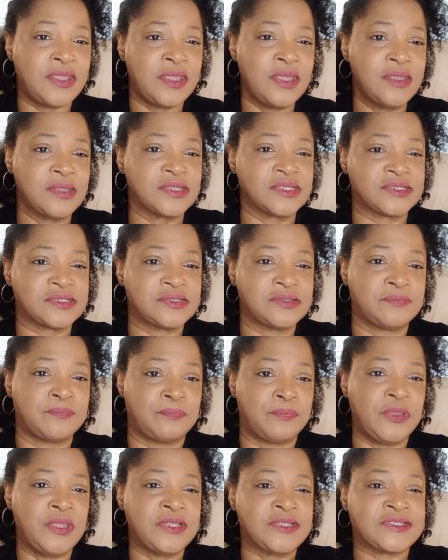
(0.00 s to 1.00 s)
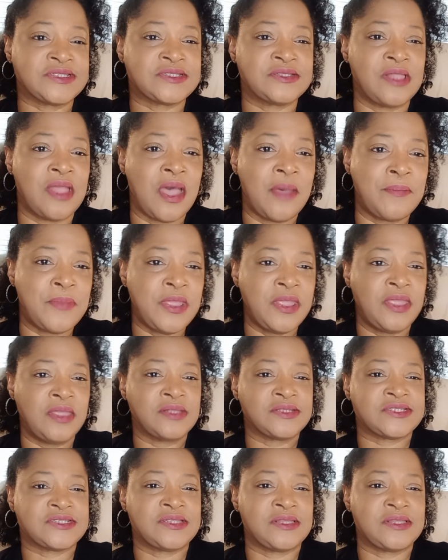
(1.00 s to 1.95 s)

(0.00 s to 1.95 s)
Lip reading: is. Being slobby,